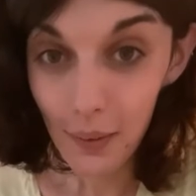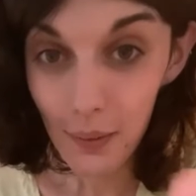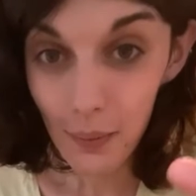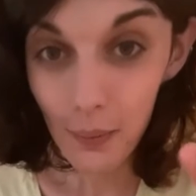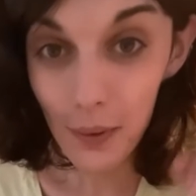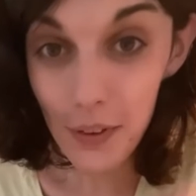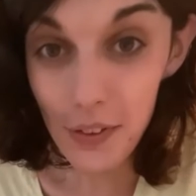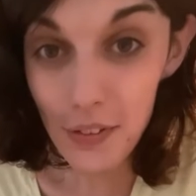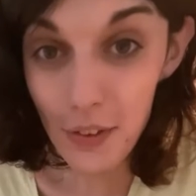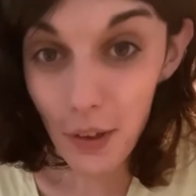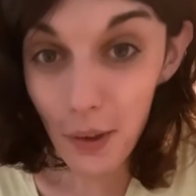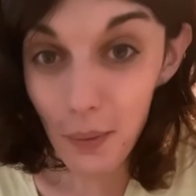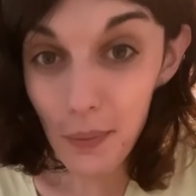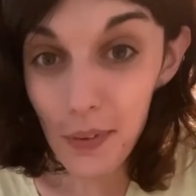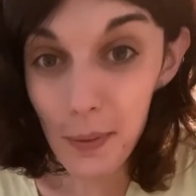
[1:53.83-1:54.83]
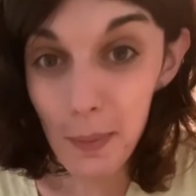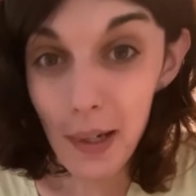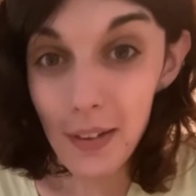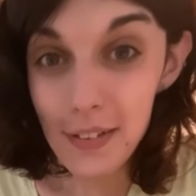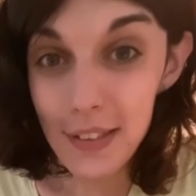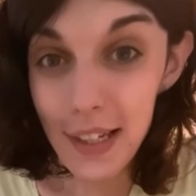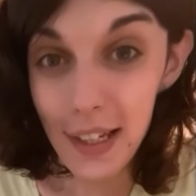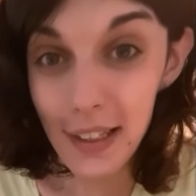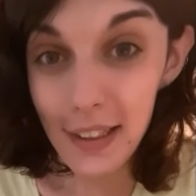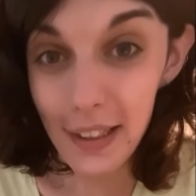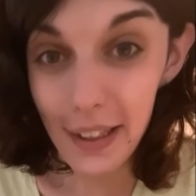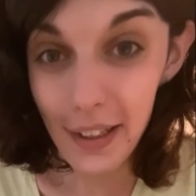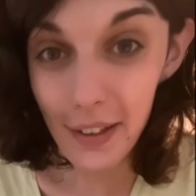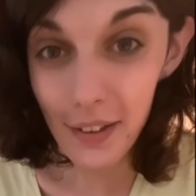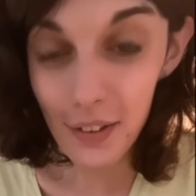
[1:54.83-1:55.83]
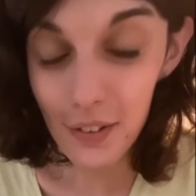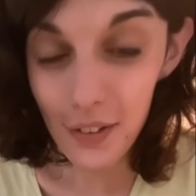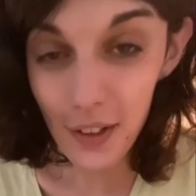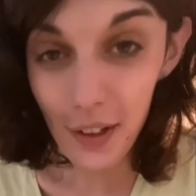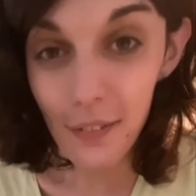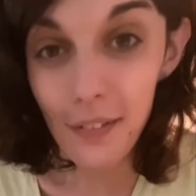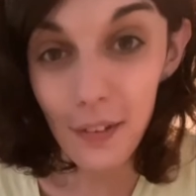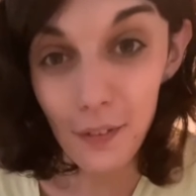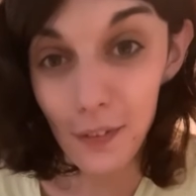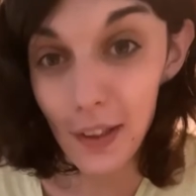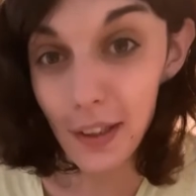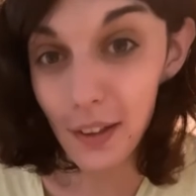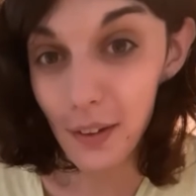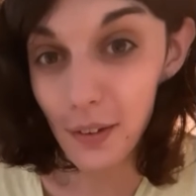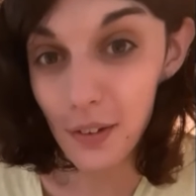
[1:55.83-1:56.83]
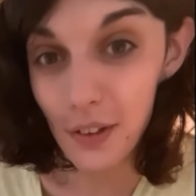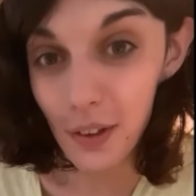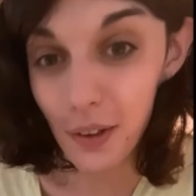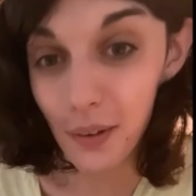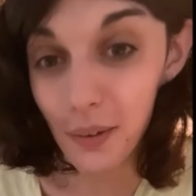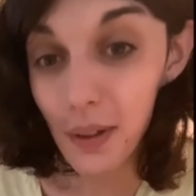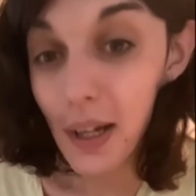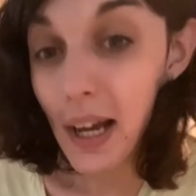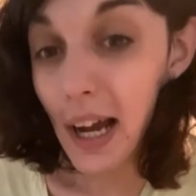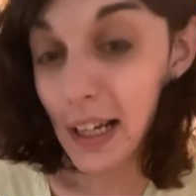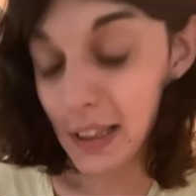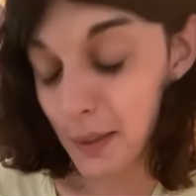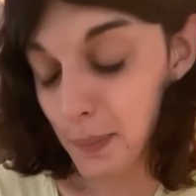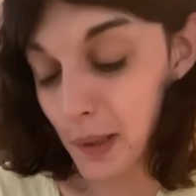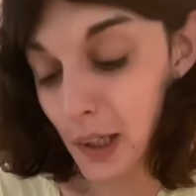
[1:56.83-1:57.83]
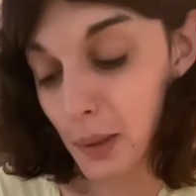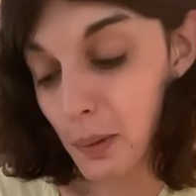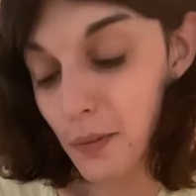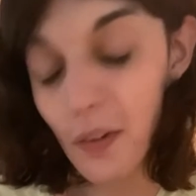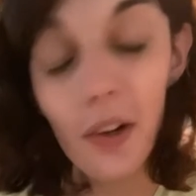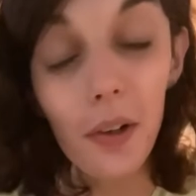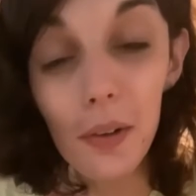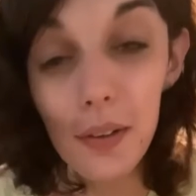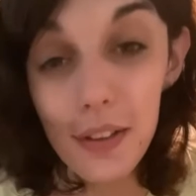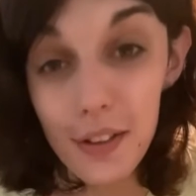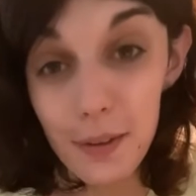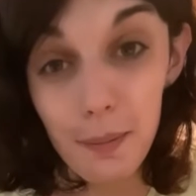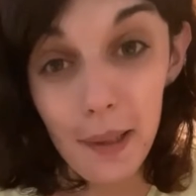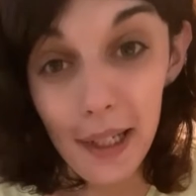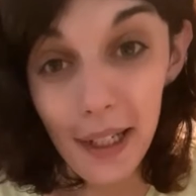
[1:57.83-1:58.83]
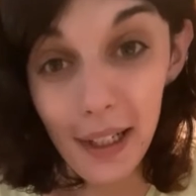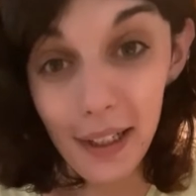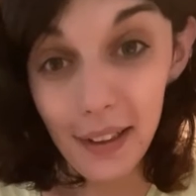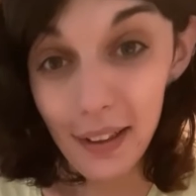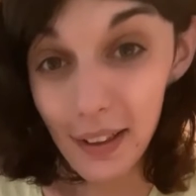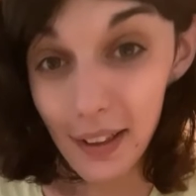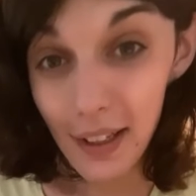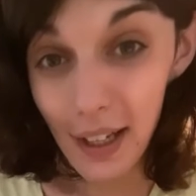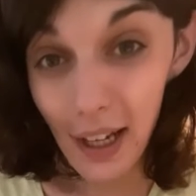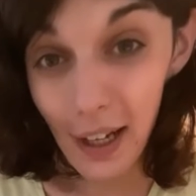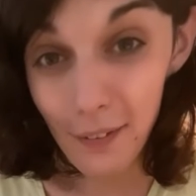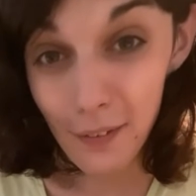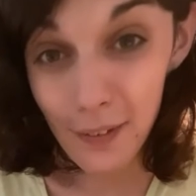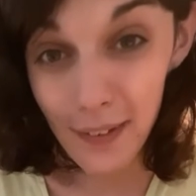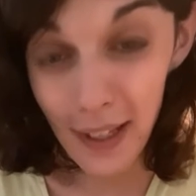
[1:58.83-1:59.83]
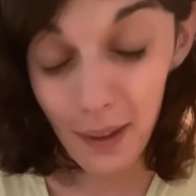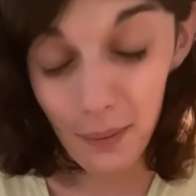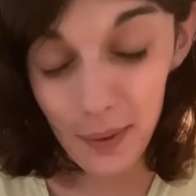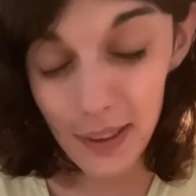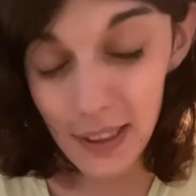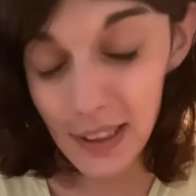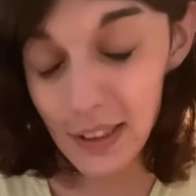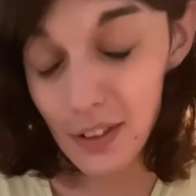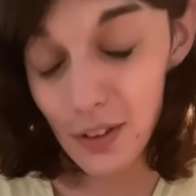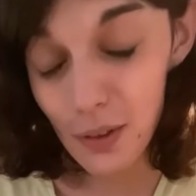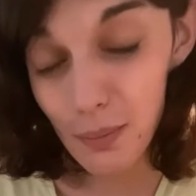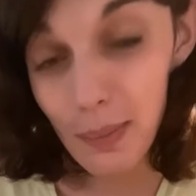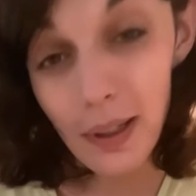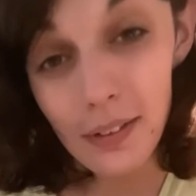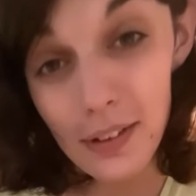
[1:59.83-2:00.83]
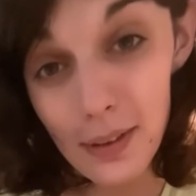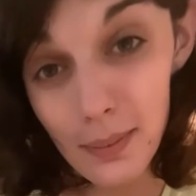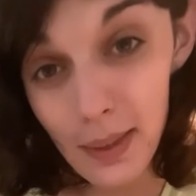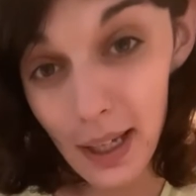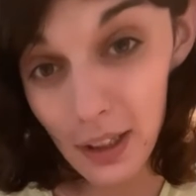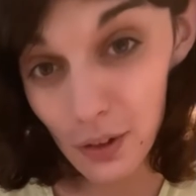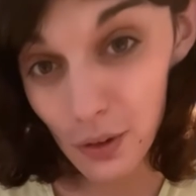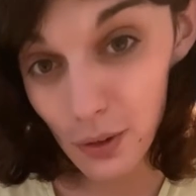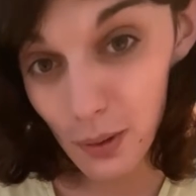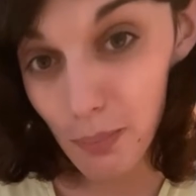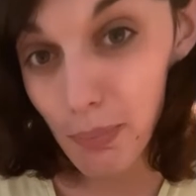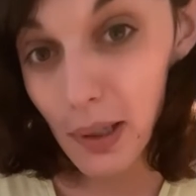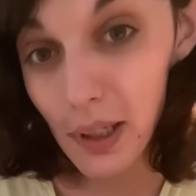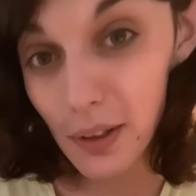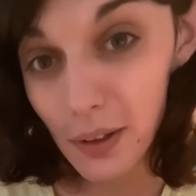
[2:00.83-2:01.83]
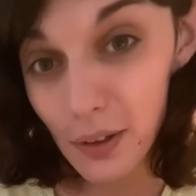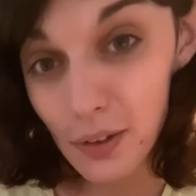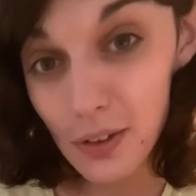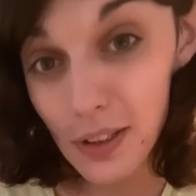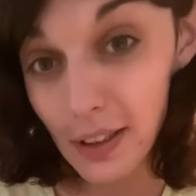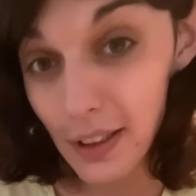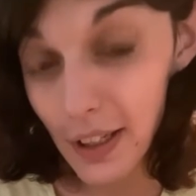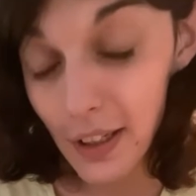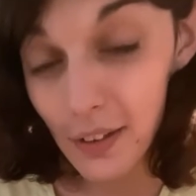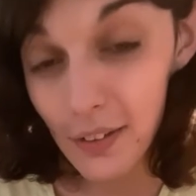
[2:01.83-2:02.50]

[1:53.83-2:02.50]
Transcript: We'll start with about 10 layers of the phyllo dough at the bottom of our greased pan. After that, we need to melt some extra butter to layer